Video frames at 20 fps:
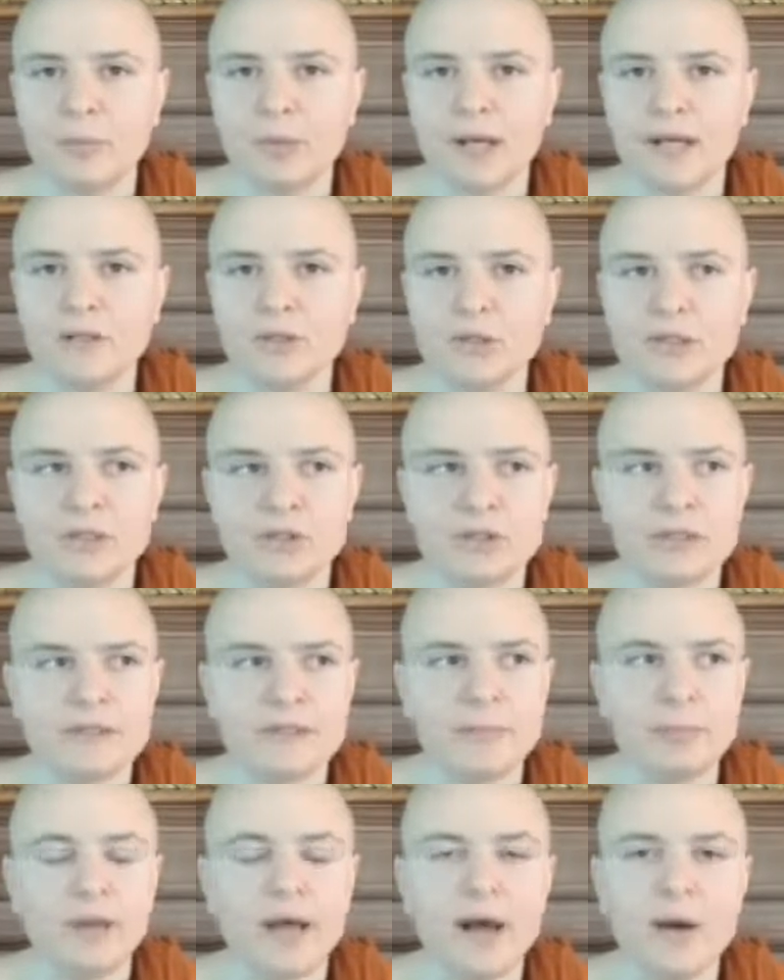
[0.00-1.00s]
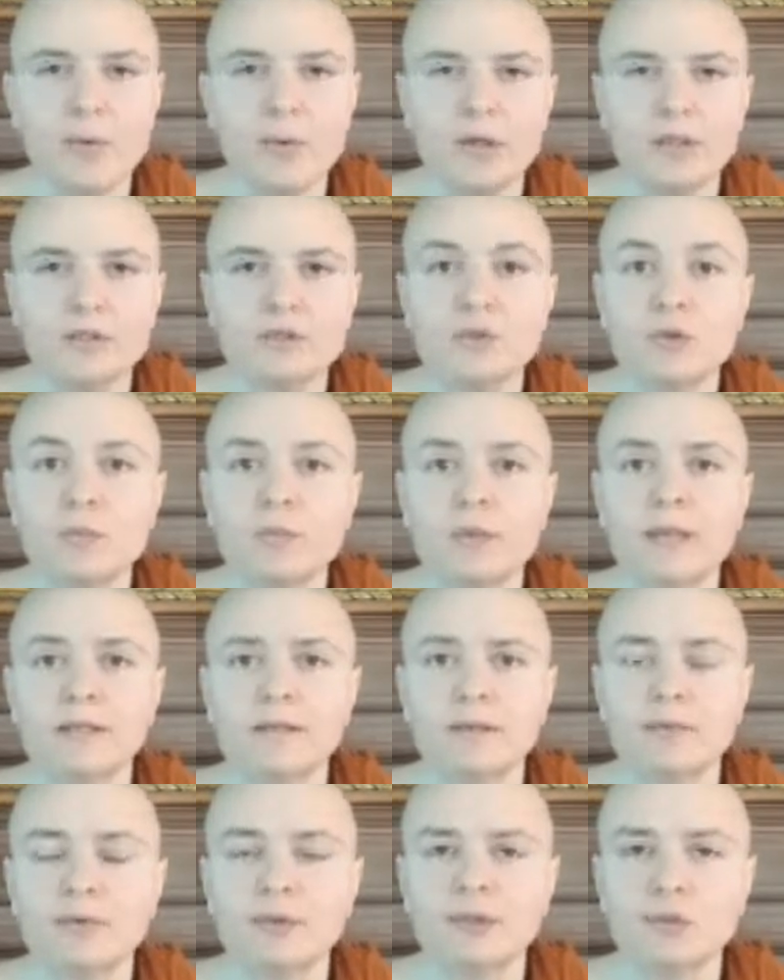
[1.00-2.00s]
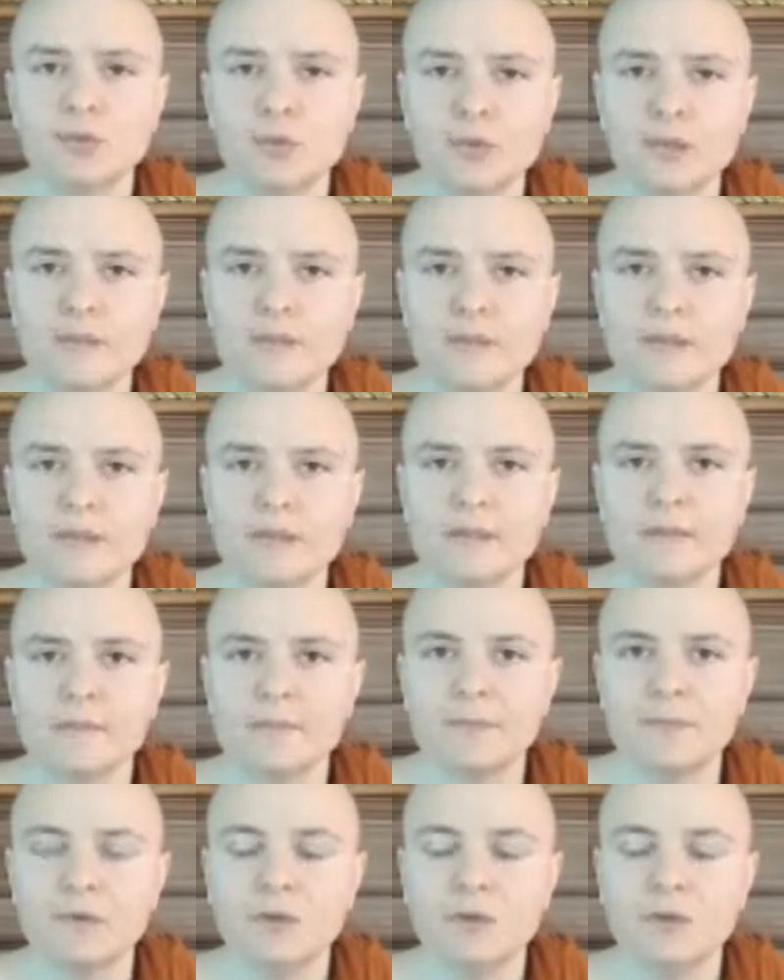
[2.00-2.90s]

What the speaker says: but actually she's empowered to make different choices,